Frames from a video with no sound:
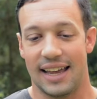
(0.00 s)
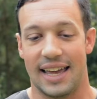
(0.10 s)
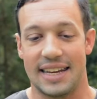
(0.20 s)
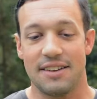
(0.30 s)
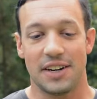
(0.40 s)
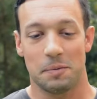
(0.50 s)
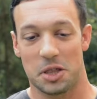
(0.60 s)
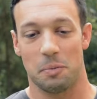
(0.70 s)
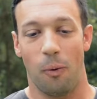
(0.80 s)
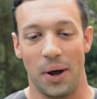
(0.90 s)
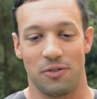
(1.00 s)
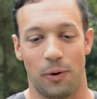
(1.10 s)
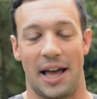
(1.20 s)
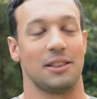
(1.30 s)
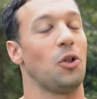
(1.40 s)
And even up to the point of
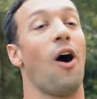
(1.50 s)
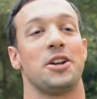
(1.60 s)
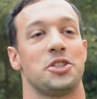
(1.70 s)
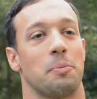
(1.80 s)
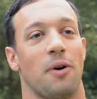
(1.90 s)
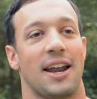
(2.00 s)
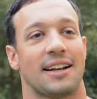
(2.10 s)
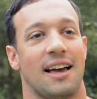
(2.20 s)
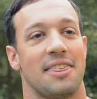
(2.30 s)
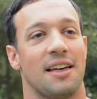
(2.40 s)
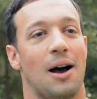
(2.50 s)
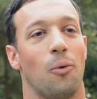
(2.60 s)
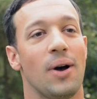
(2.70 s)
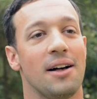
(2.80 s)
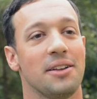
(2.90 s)
when I launched the product, I
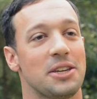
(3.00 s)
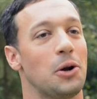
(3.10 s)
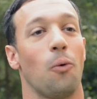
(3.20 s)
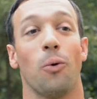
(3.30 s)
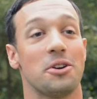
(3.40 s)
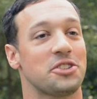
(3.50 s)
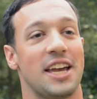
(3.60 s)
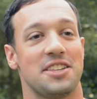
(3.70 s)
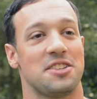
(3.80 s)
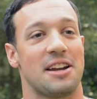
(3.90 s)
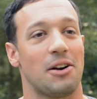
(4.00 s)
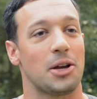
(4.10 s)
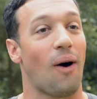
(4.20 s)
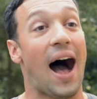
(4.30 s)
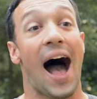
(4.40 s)
thought, well, you know, worst case
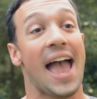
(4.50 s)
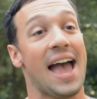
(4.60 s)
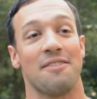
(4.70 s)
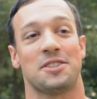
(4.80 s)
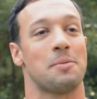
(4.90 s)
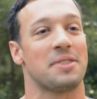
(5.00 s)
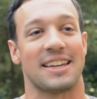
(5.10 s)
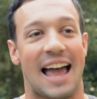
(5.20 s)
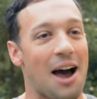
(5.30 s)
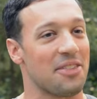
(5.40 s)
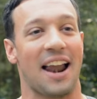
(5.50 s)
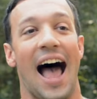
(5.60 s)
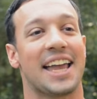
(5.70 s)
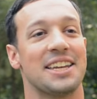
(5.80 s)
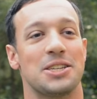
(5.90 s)
scenario, I have something now that
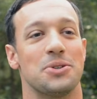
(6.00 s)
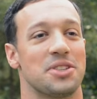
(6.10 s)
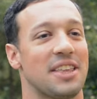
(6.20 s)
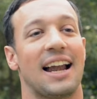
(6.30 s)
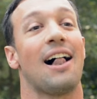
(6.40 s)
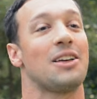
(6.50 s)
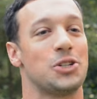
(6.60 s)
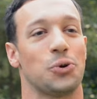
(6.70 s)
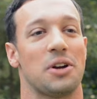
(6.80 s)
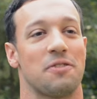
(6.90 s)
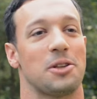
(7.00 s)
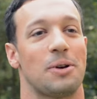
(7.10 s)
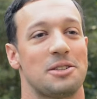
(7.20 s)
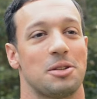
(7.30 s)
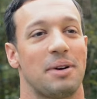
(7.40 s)
I can use and that I'll enjoy for the
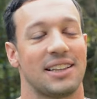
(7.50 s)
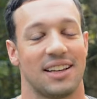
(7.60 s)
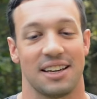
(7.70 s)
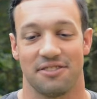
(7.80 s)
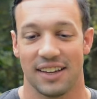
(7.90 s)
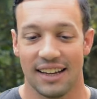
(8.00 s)
rest of my life.